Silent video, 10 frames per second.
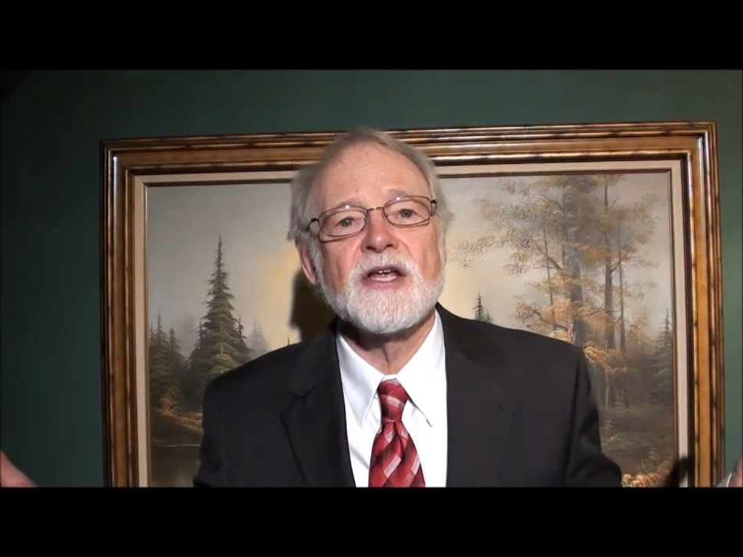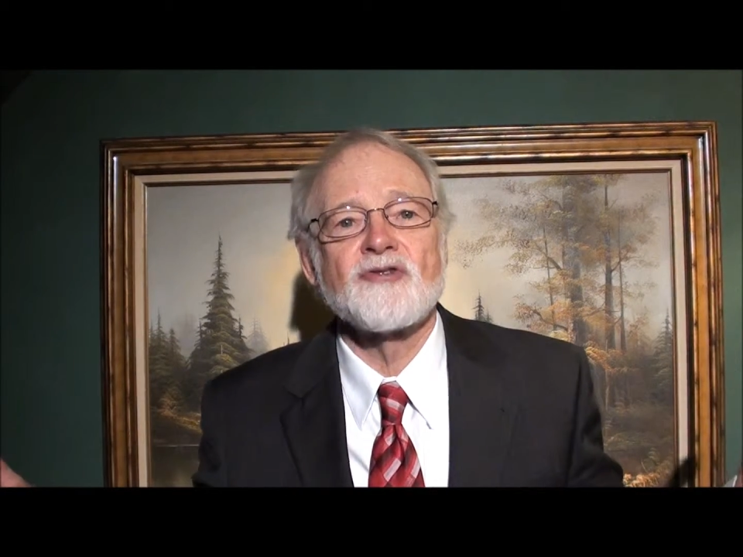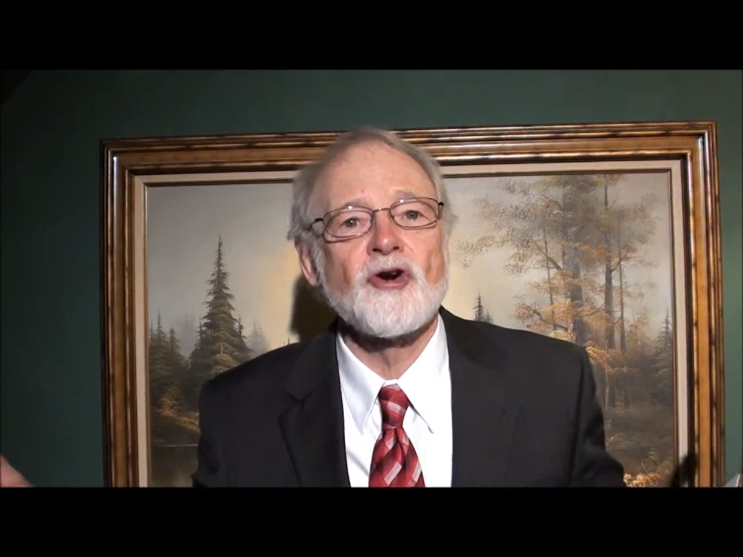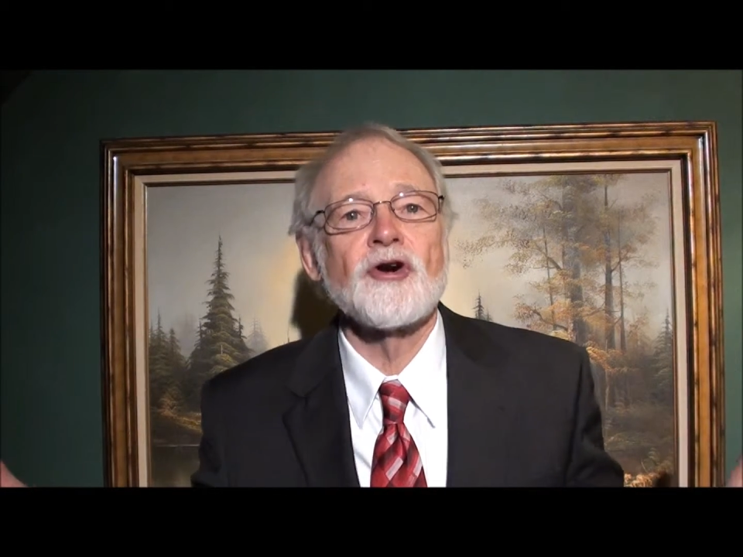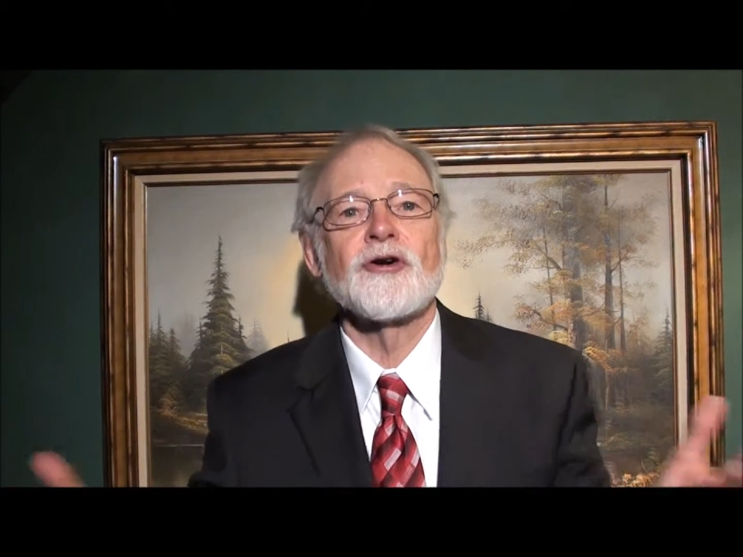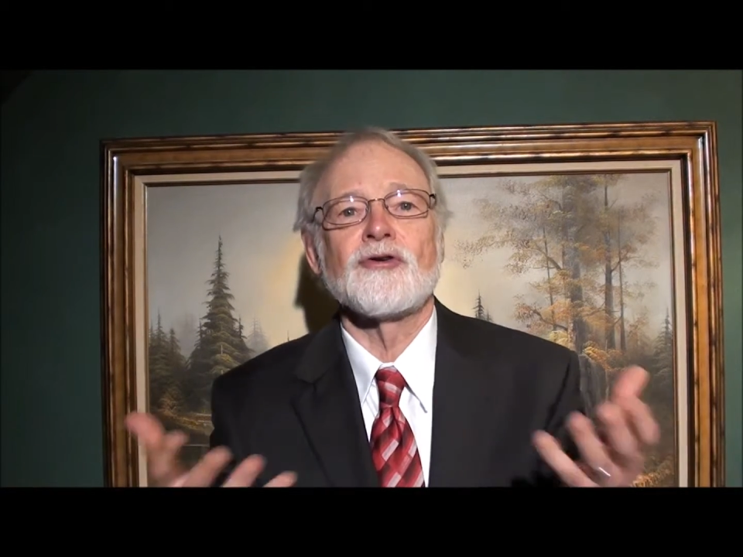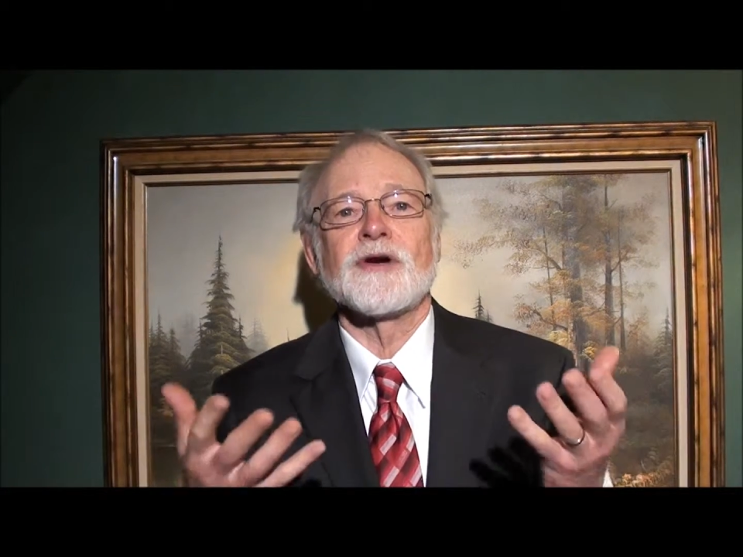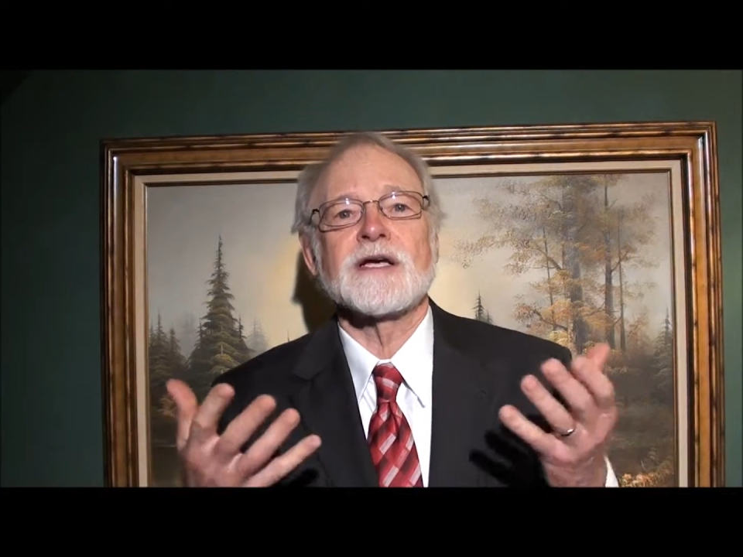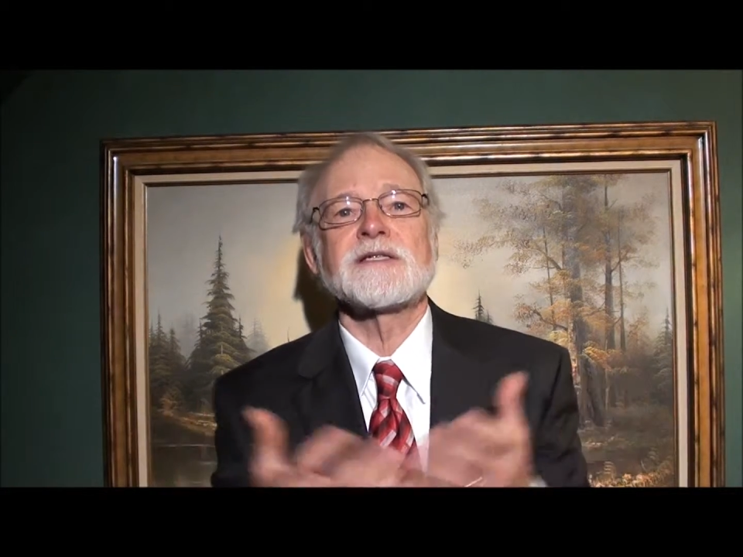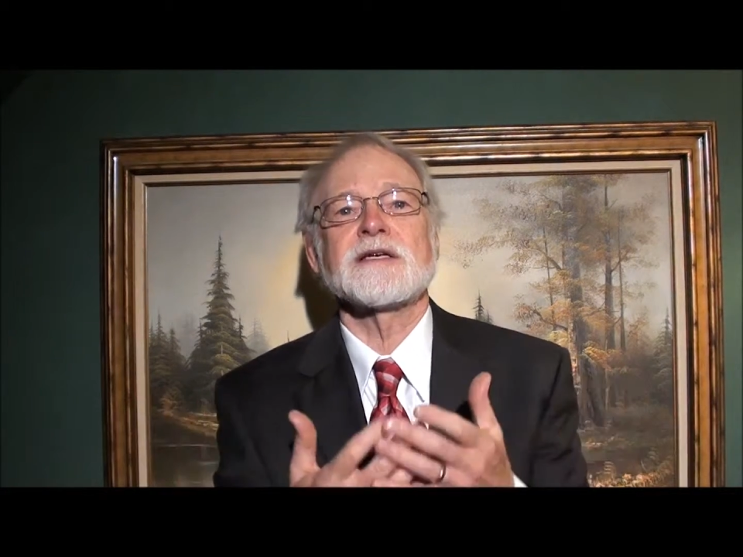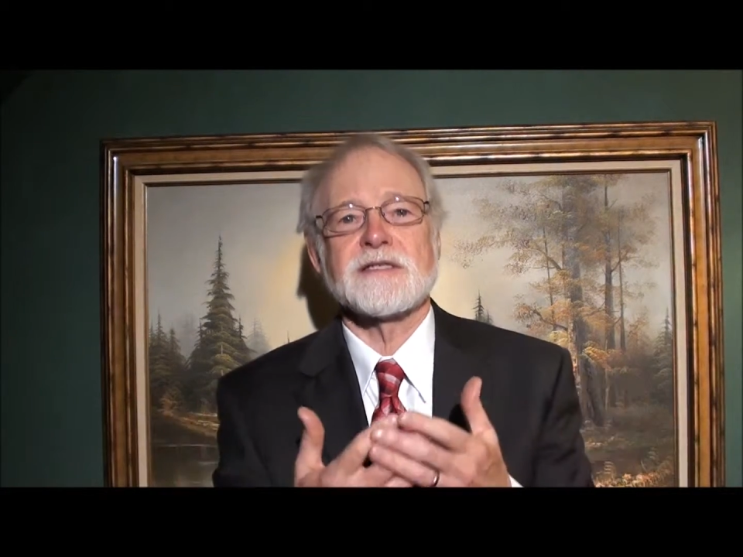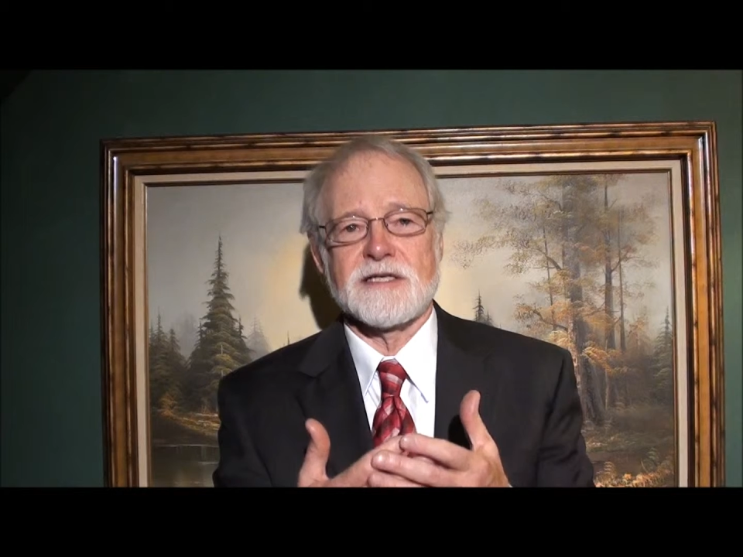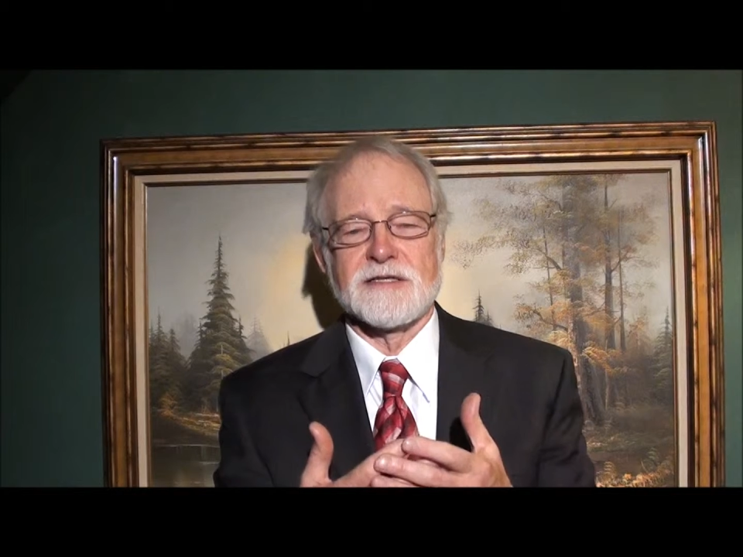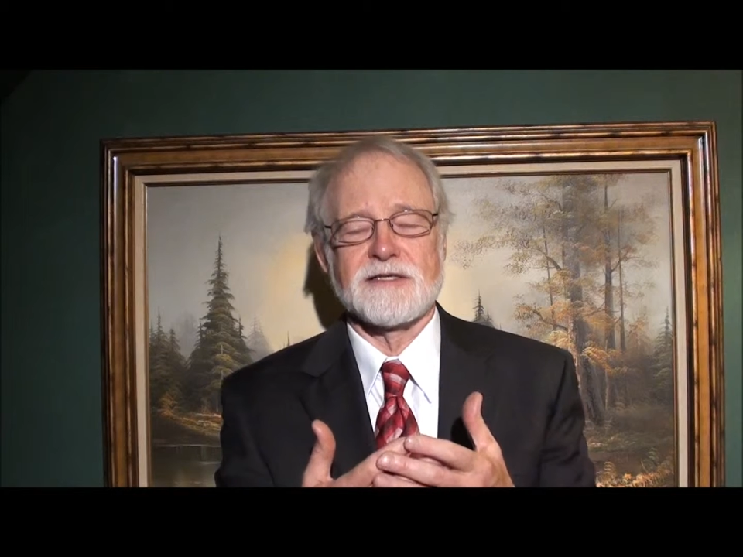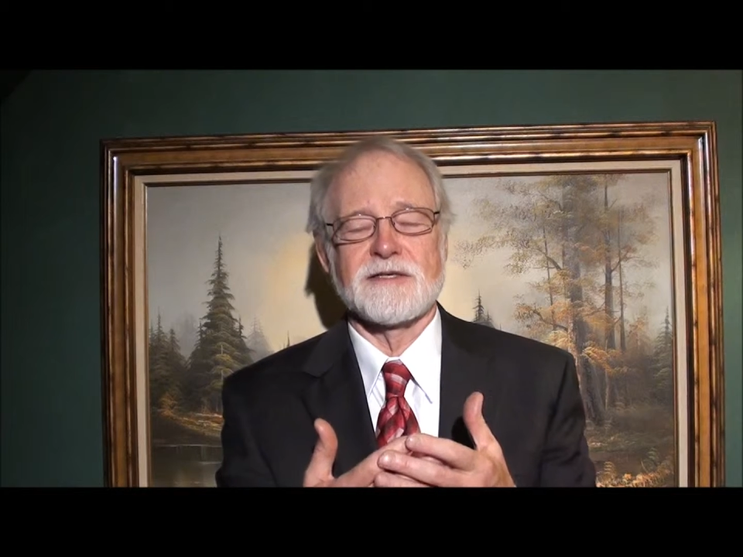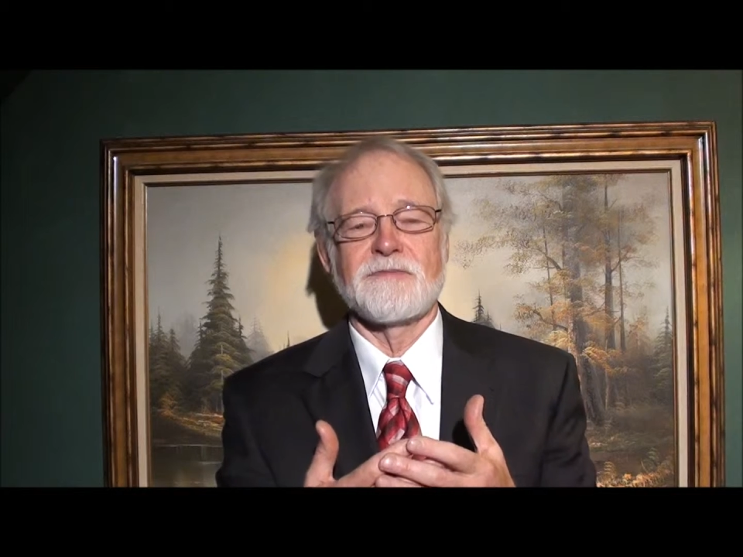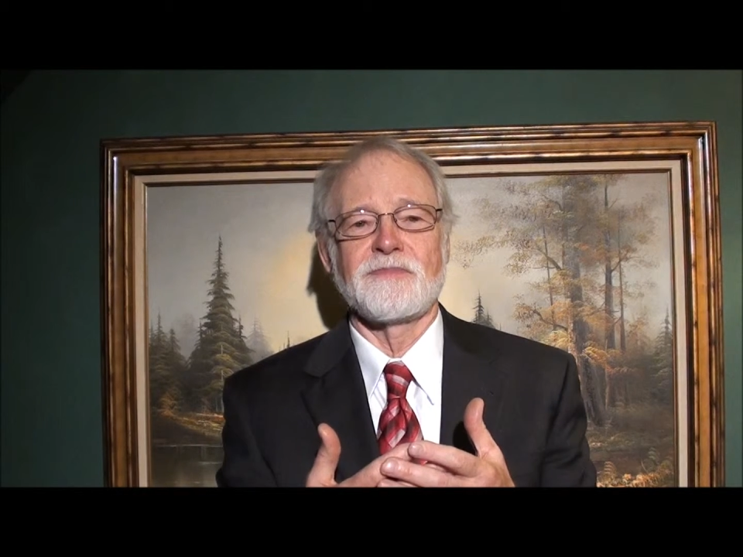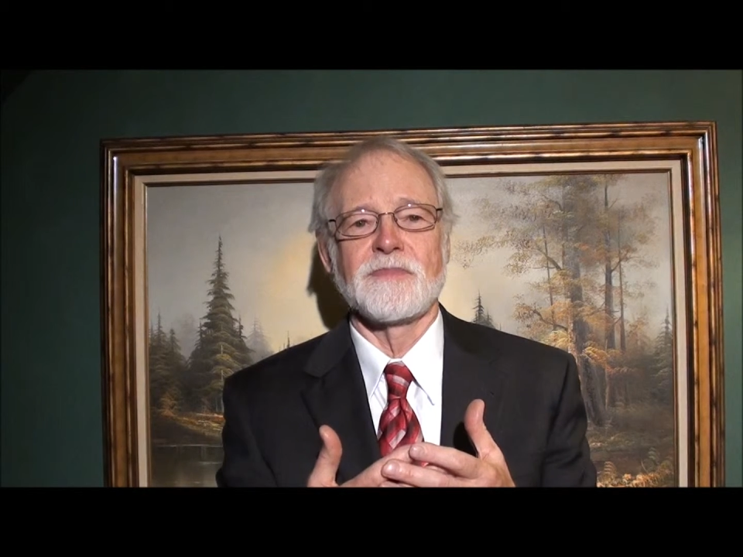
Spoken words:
eternal existence.